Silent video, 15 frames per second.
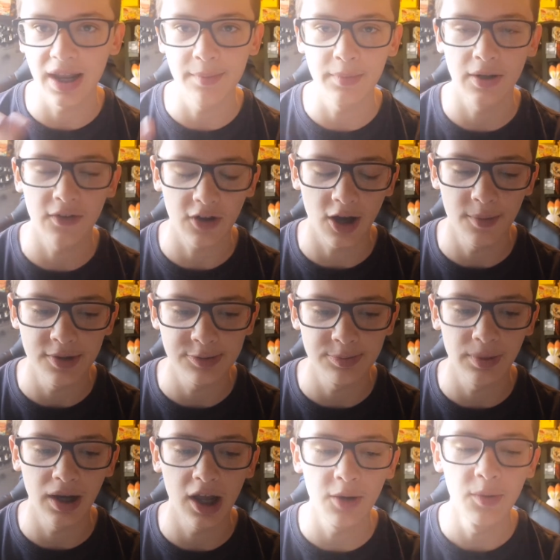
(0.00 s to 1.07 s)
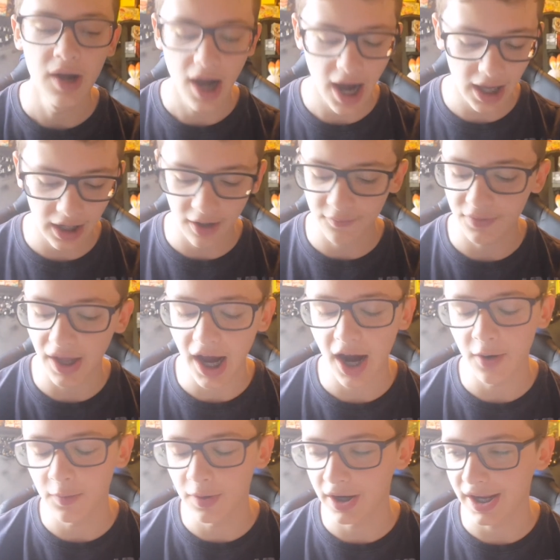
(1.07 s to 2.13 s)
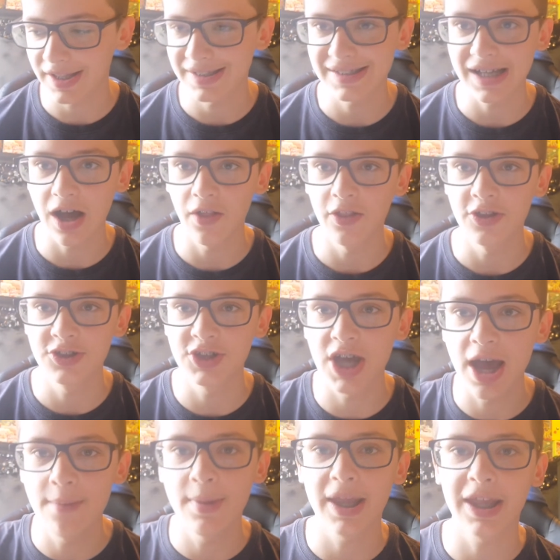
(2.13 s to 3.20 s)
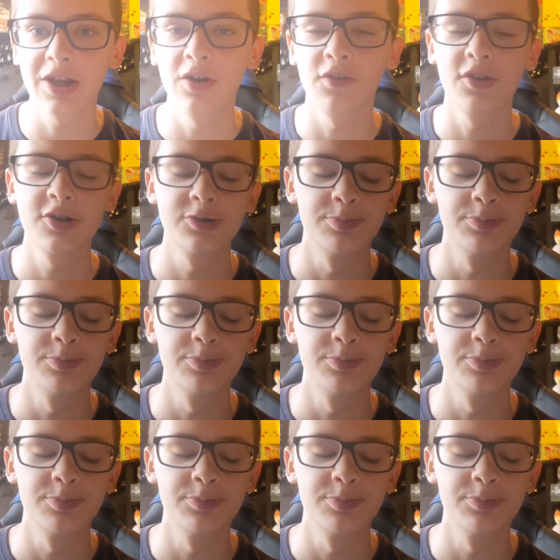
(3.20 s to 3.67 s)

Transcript: let me know in the comments below. I love the artwork. It's sat on the chair making all those